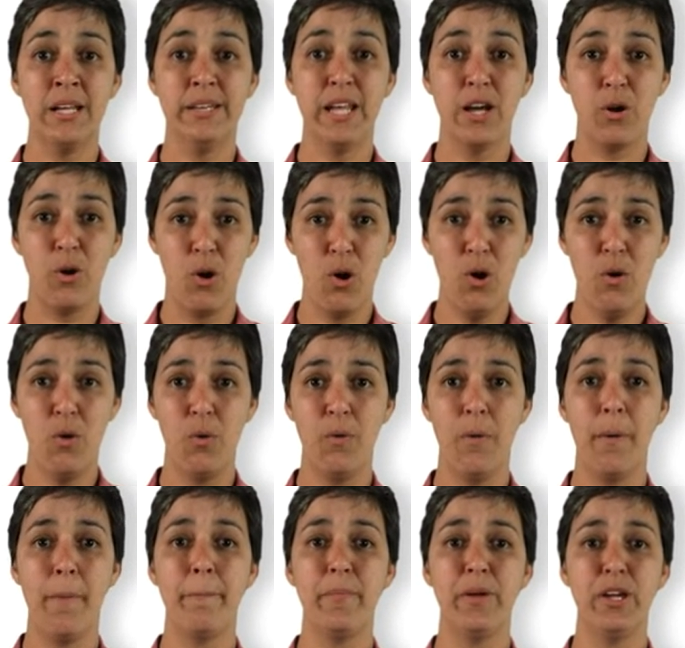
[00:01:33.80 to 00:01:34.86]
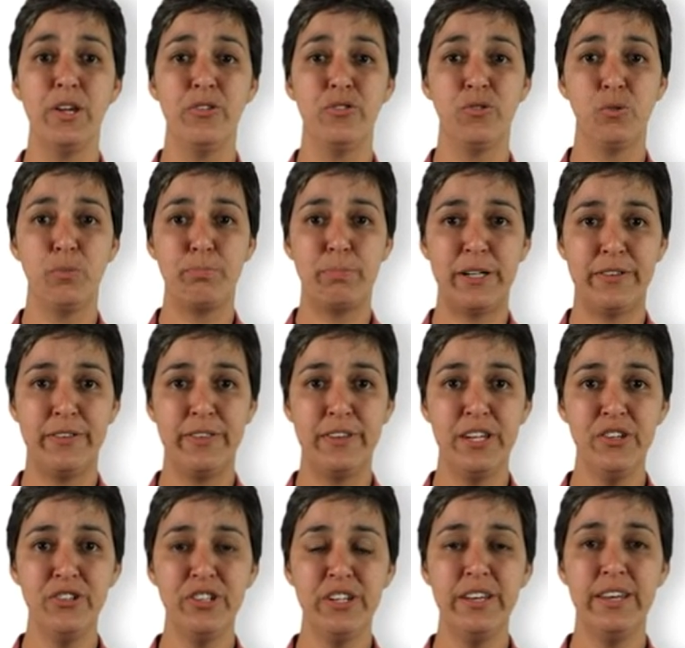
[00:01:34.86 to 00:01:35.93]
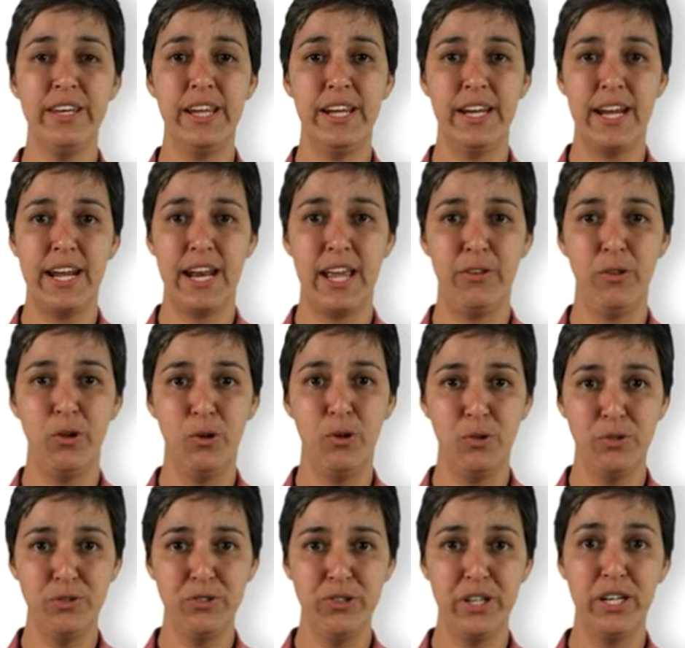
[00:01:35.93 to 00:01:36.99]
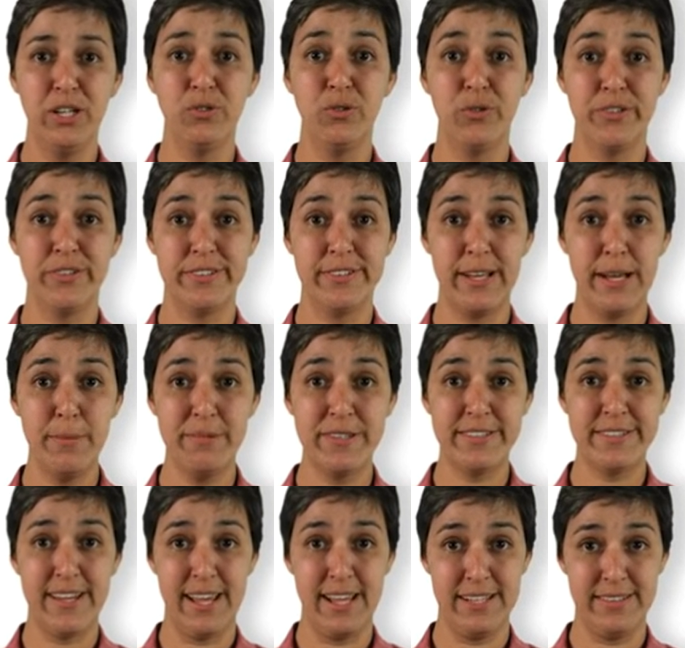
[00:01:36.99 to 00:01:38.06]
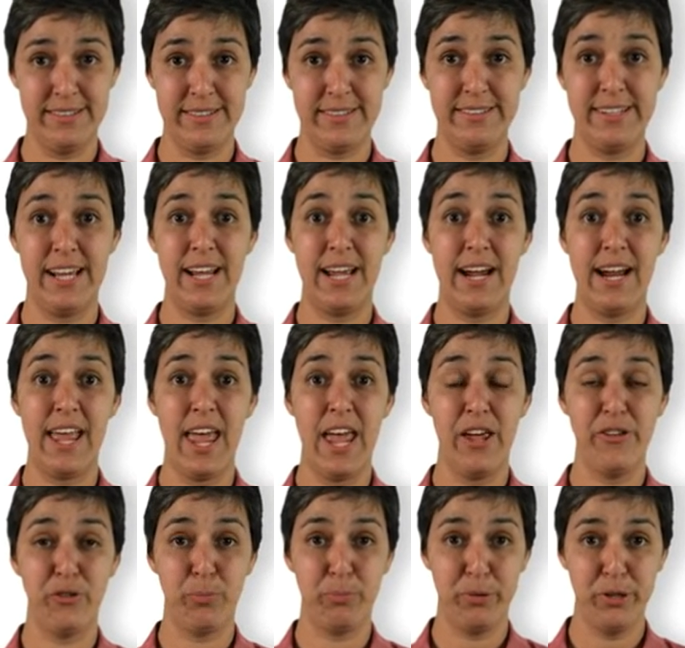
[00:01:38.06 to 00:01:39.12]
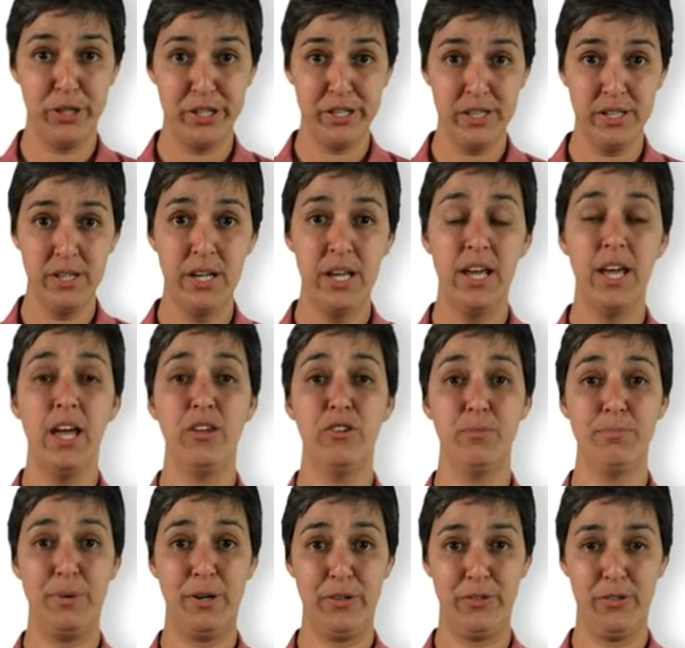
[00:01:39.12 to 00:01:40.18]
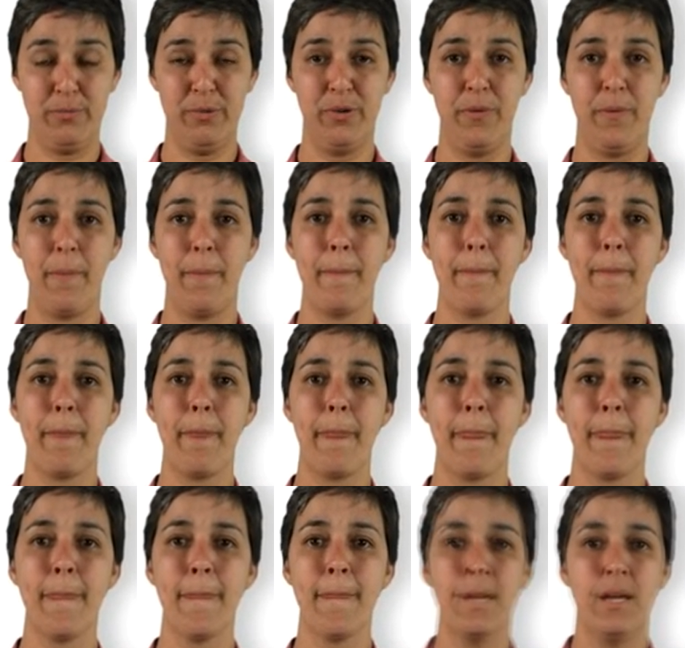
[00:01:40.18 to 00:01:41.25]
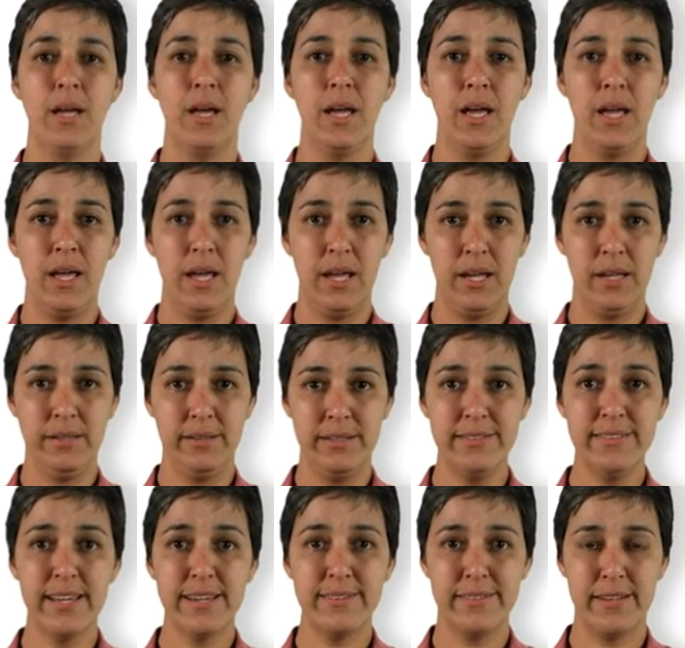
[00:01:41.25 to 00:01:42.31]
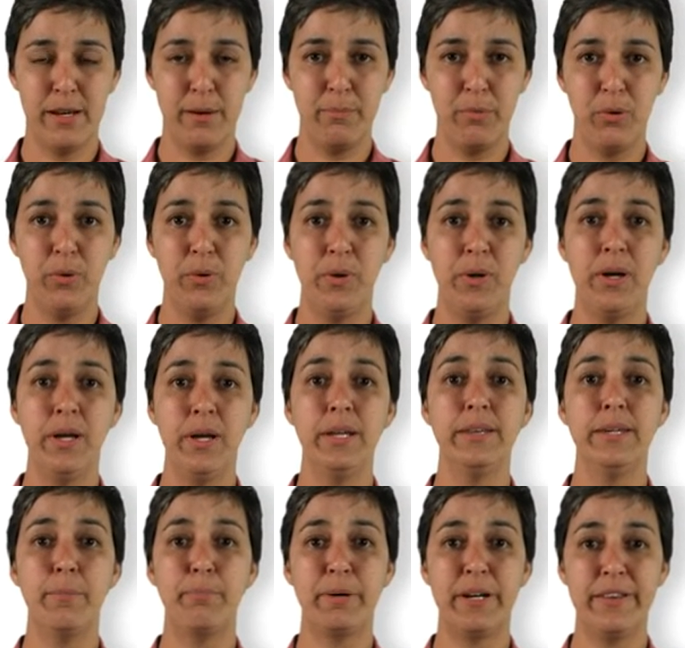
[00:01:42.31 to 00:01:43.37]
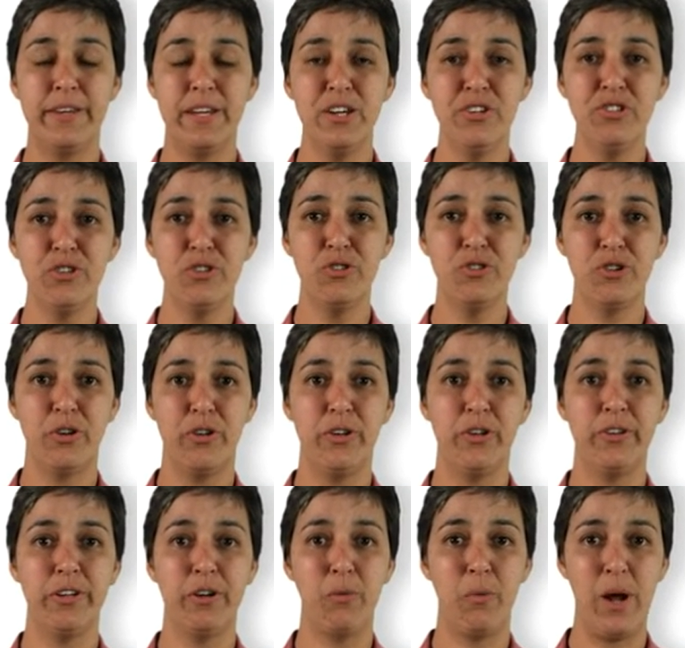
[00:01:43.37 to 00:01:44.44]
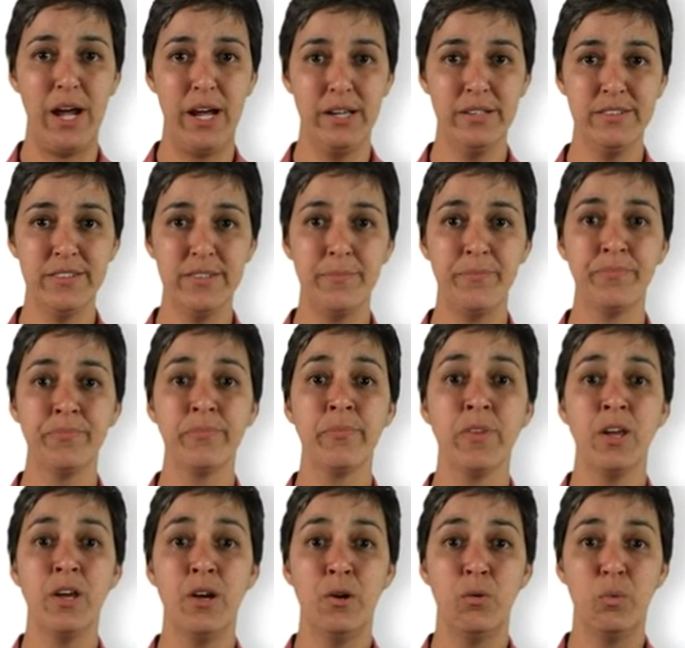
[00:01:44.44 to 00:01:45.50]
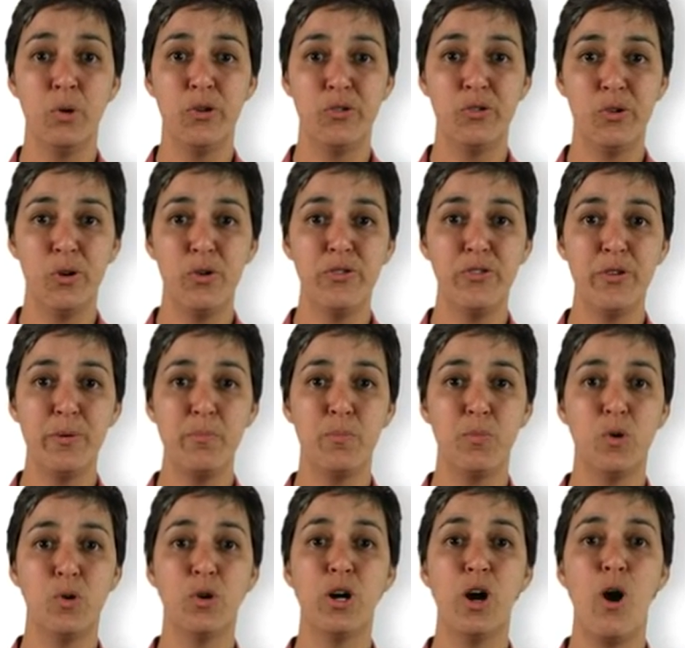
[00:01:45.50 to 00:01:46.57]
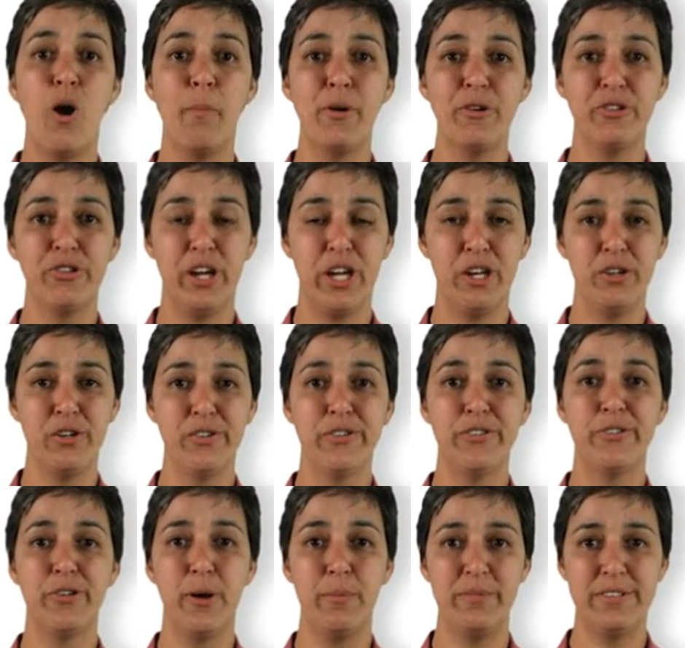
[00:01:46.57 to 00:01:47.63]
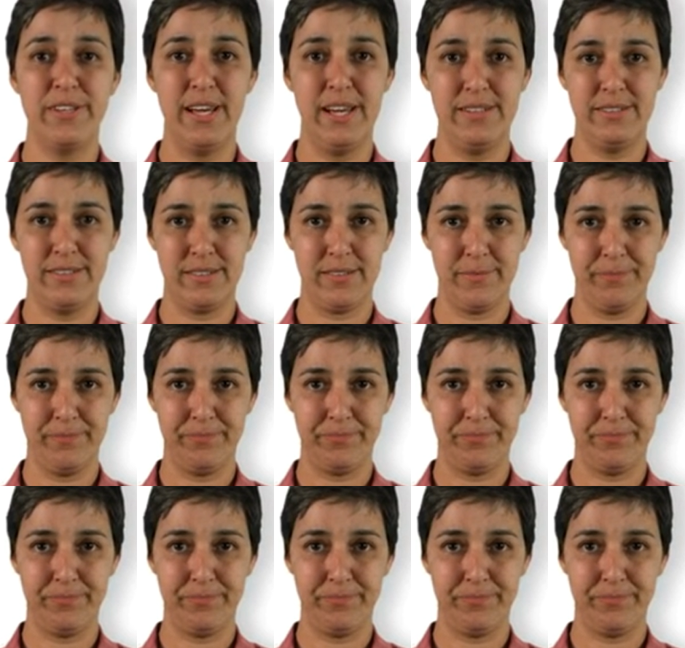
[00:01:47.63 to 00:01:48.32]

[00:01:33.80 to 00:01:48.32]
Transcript: The goal is to partition data at a node into subsets that are as pure as possible. In this example, the partition shown on the right results in more homogeneous subsets.